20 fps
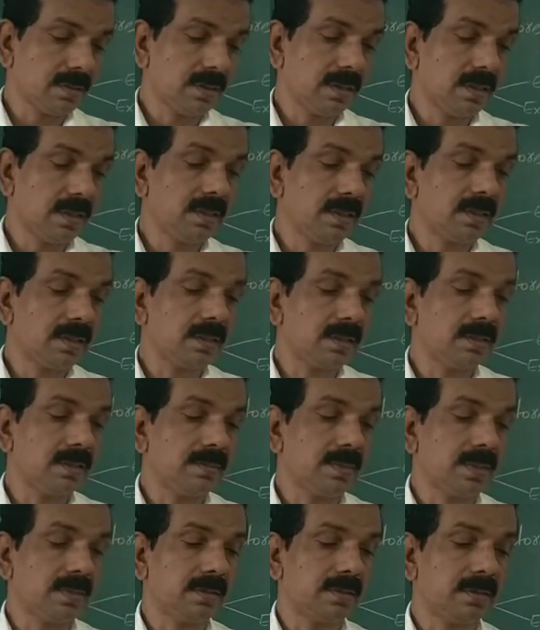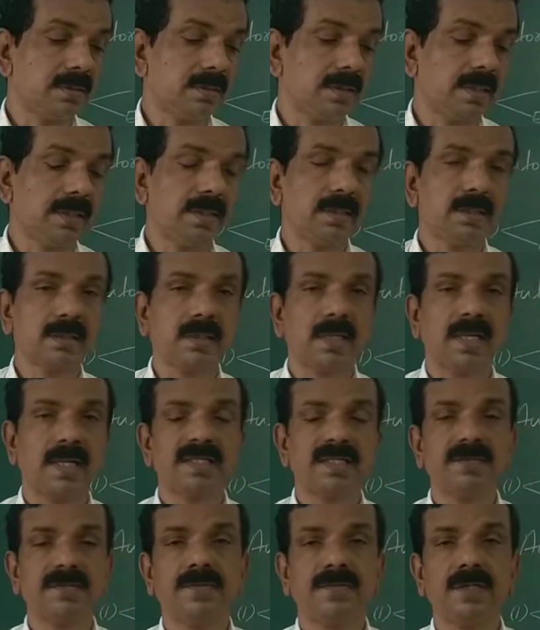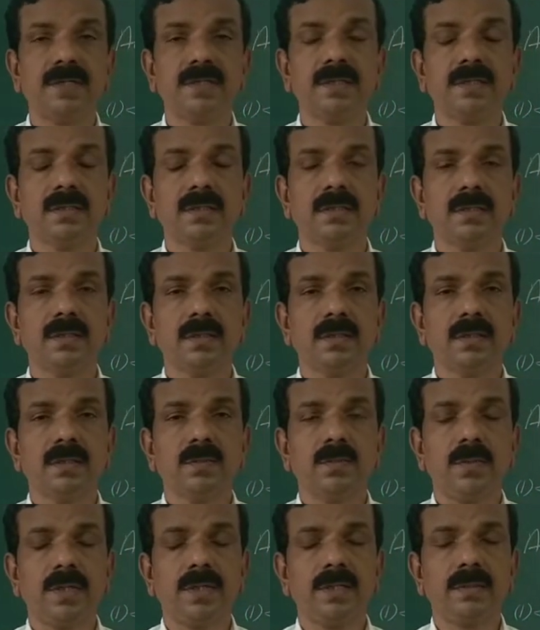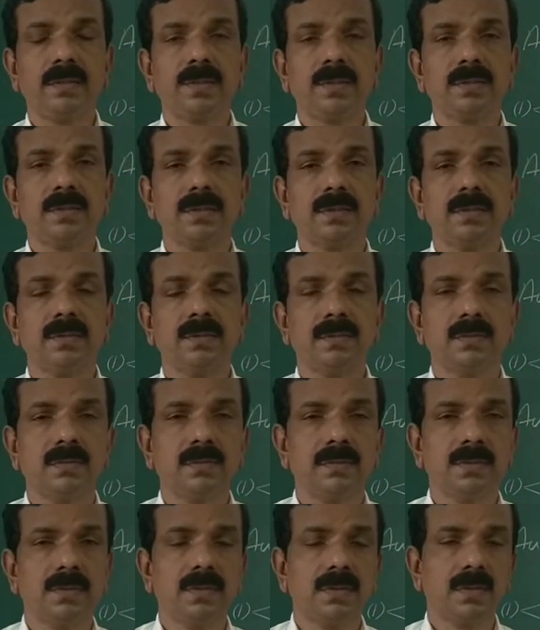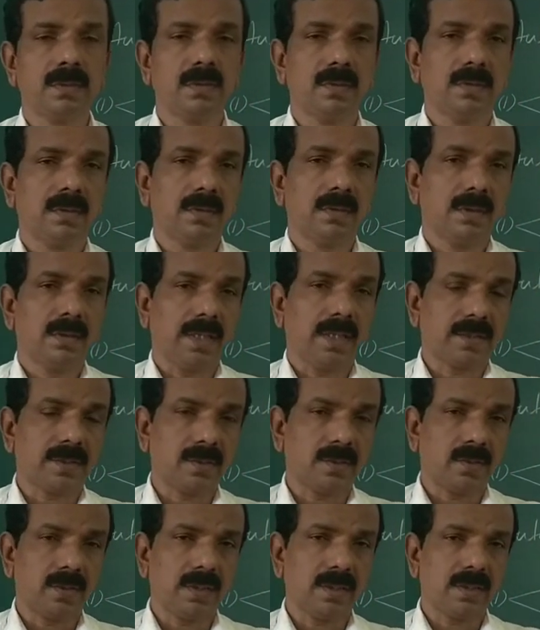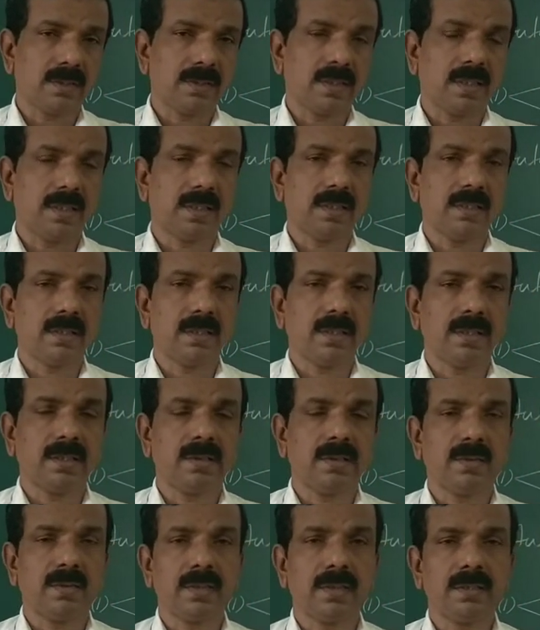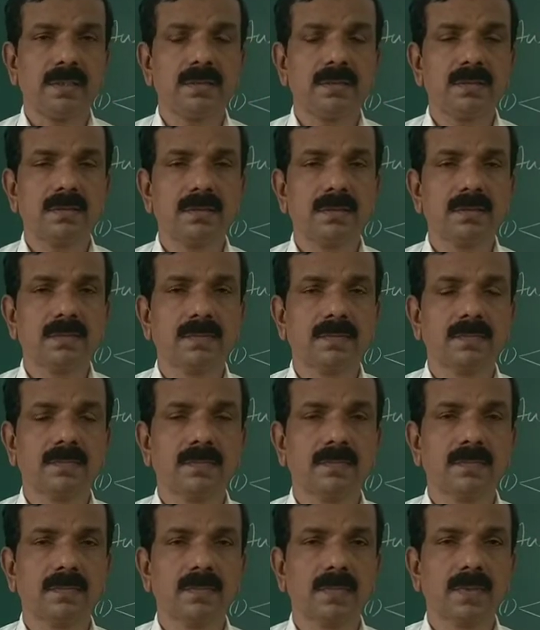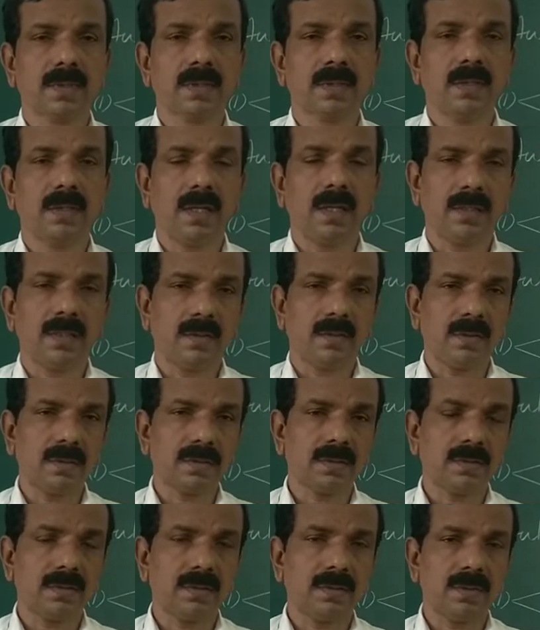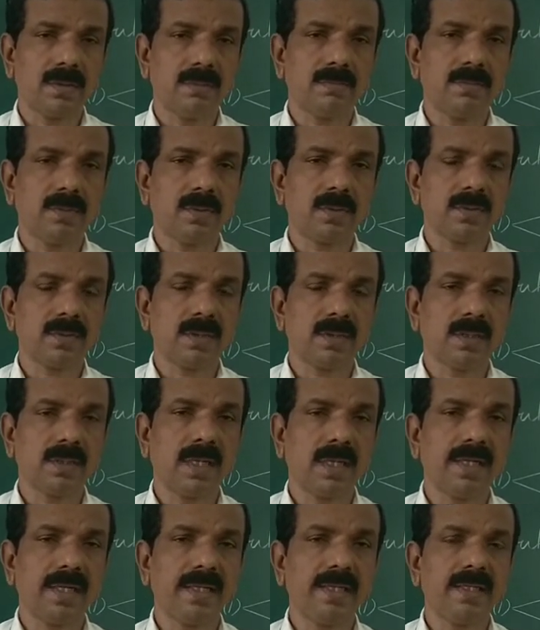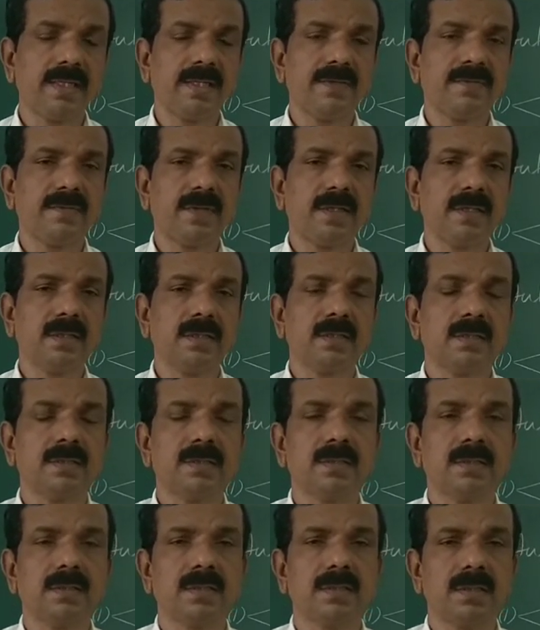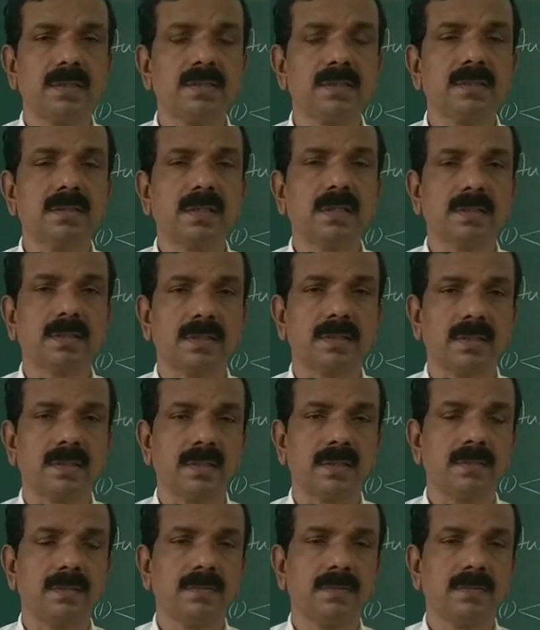incredible. That is classifying variables into exogenous and endogenous, and also imposing identifying restrictions, etc.